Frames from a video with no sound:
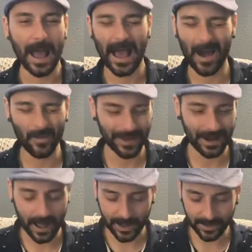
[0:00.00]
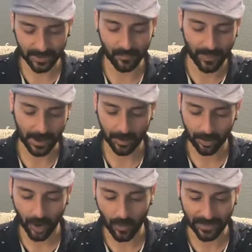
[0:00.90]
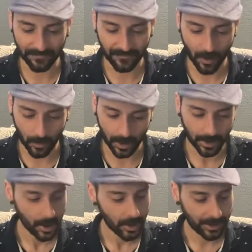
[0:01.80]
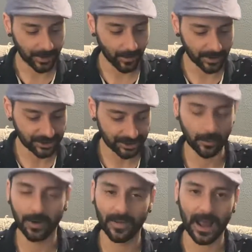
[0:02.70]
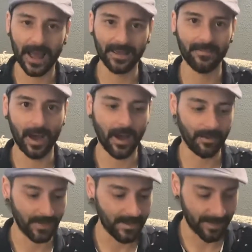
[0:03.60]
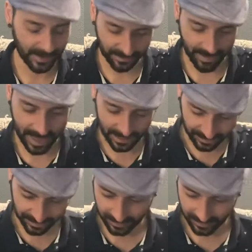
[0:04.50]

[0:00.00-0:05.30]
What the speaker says: How can I do better going forward to ensure that I am on my best path?